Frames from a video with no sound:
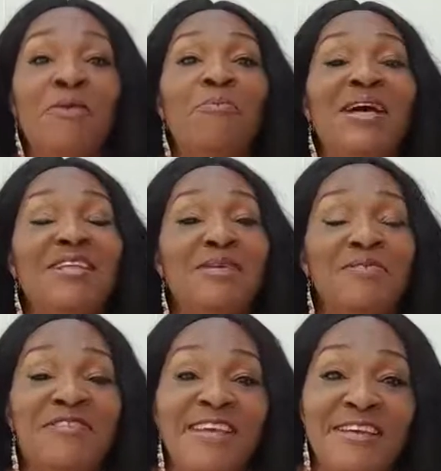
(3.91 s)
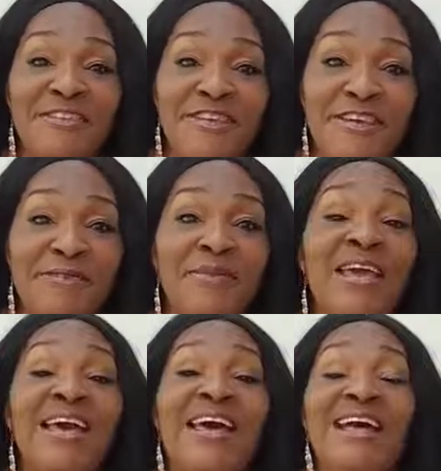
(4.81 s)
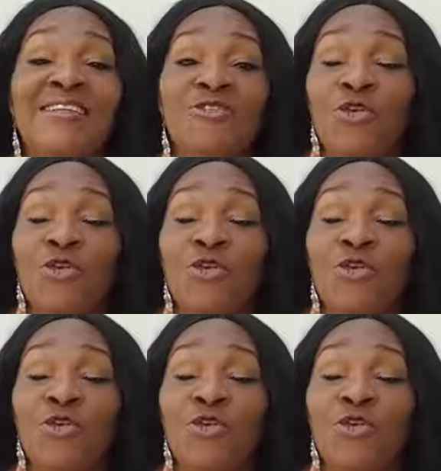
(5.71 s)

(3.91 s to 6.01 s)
My name is Ike and